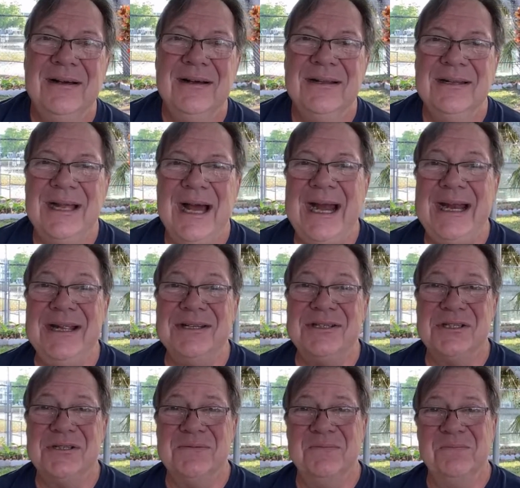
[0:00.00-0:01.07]
That is
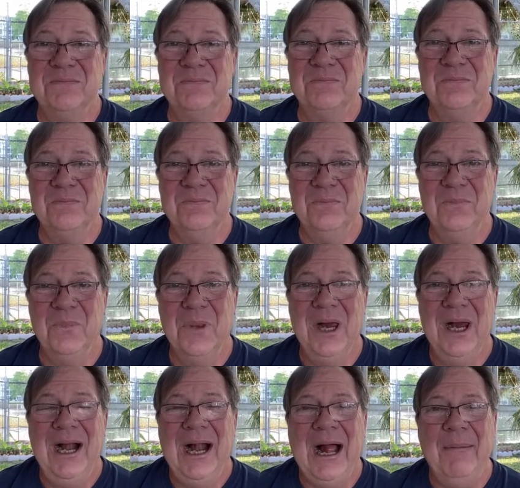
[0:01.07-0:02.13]
some.
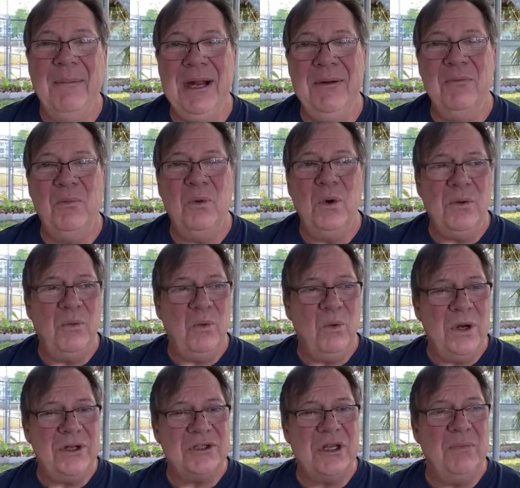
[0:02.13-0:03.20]
I mean, what
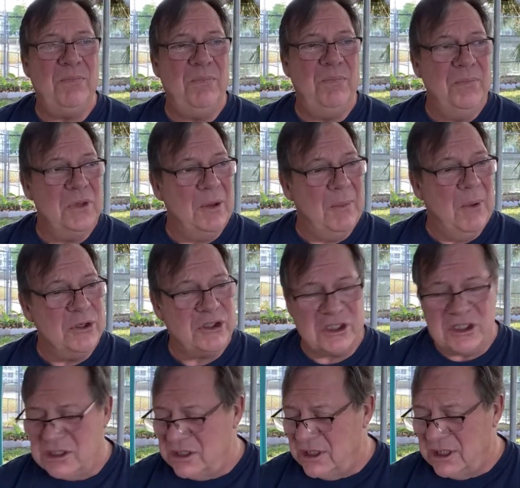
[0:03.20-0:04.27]
is the most
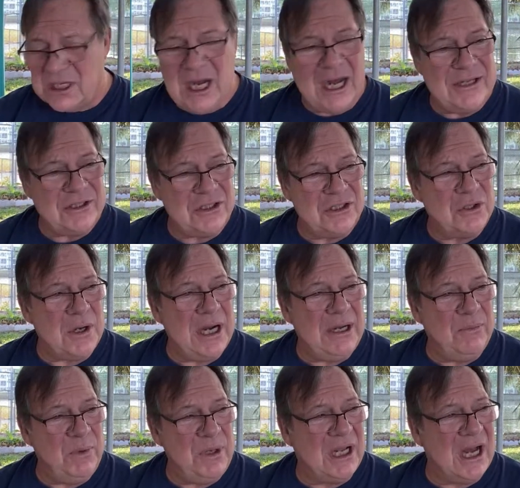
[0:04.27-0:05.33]
concentrated
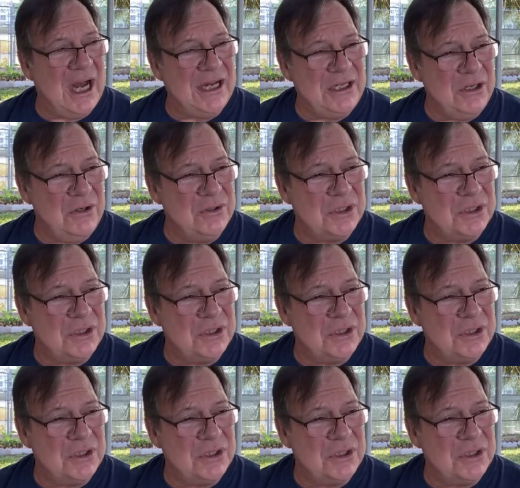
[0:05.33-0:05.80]
we got? Use